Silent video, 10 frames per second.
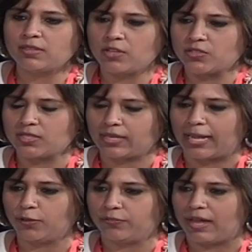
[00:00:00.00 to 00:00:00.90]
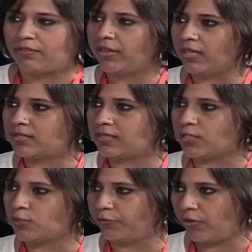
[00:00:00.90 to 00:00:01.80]
that there is a kind of love-hate
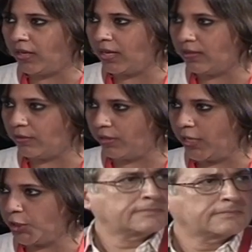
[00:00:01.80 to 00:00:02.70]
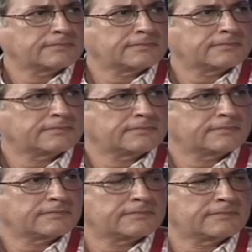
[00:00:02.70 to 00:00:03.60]
schizophrenia in the relationship that
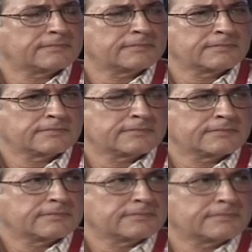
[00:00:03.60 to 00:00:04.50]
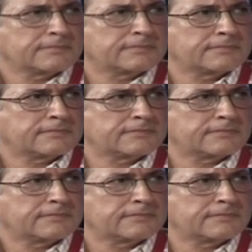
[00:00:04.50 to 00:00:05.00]
makes, very often like